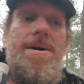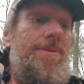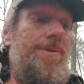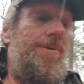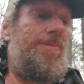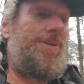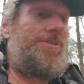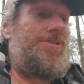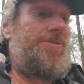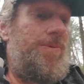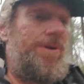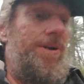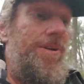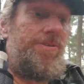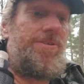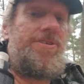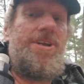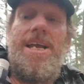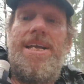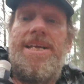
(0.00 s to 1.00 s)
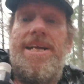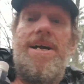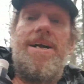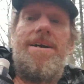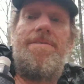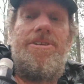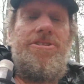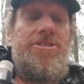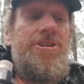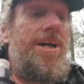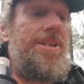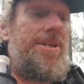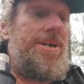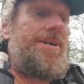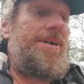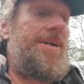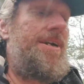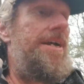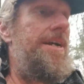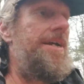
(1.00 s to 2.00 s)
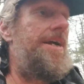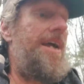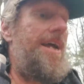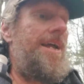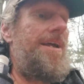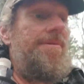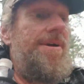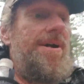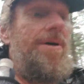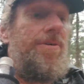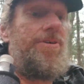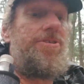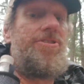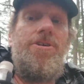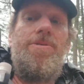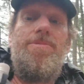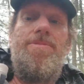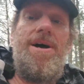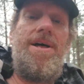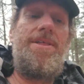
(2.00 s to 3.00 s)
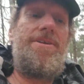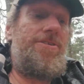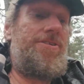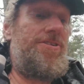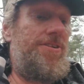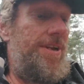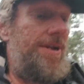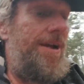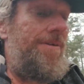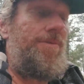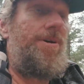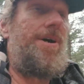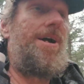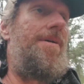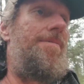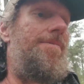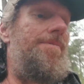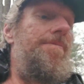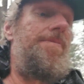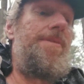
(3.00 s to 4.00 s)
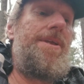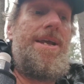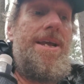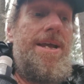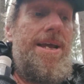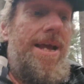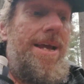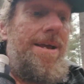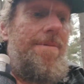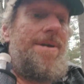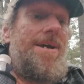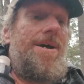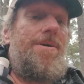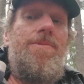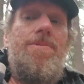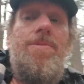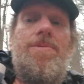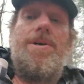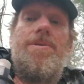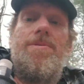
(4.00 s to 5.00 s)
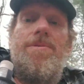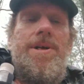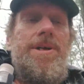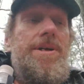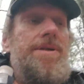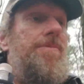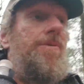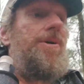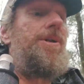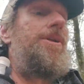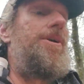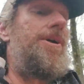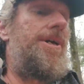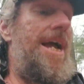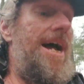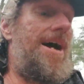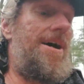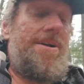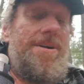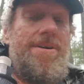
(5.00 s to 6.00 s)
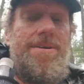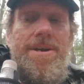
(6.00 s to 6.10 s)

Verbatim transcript: we, we, we take care of each other. Hey, man, we're two brothers. And, and, and man, we, we, we look out